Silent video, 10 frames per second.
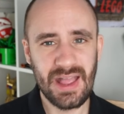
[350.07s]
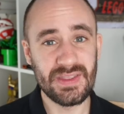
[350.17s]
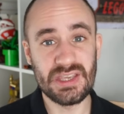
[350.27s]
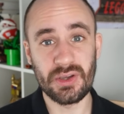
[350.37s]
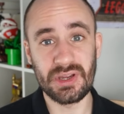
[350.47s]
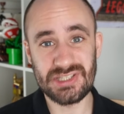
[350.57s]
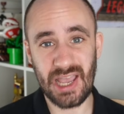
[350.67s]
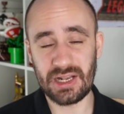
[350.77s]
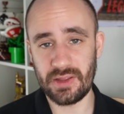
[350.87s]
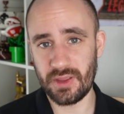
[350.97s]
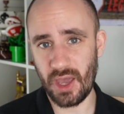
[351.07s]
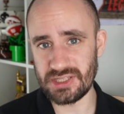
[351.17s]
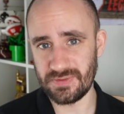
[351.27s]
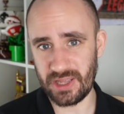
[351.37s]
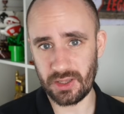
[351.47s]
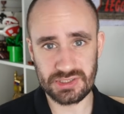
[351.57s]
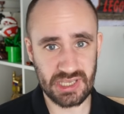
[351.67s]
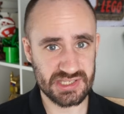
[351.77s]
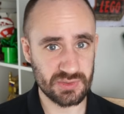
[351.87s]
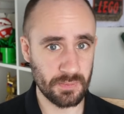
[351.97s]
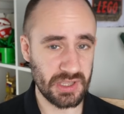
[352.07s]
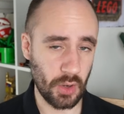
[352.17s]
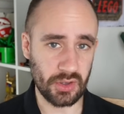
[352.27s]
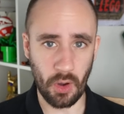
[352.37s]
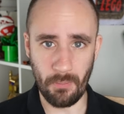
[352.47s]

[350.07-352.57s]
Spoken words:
these are exactly the kinds of Lego sets that would be going